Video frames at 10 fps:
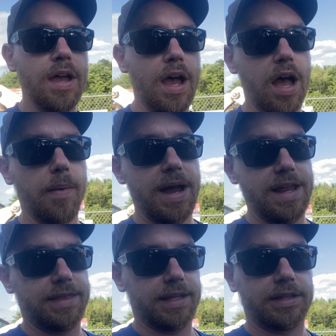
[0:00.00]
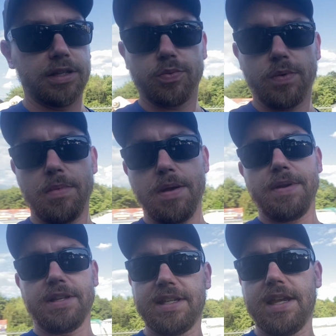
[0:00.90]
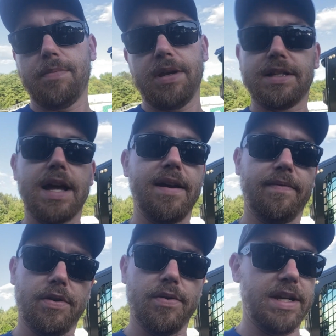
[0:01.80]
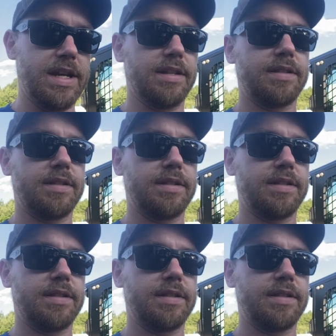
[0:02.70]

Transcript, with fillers: Um, I think this one might be a sand mix. I have no idea.